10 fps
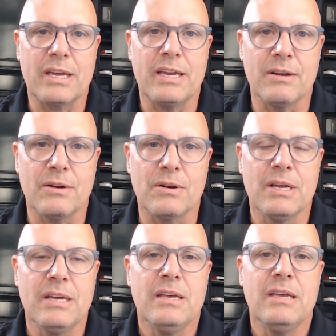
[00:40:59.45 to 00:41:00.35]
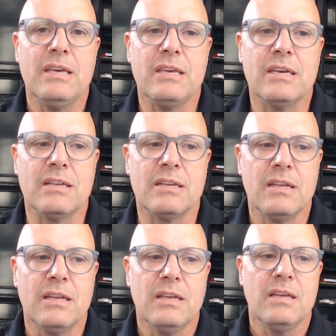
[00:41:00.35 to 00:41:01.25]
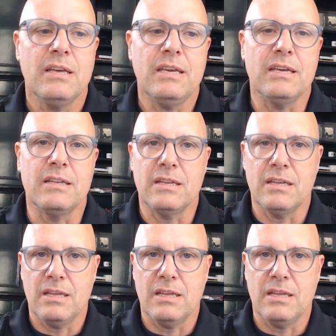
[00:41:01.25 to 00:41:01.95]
here in in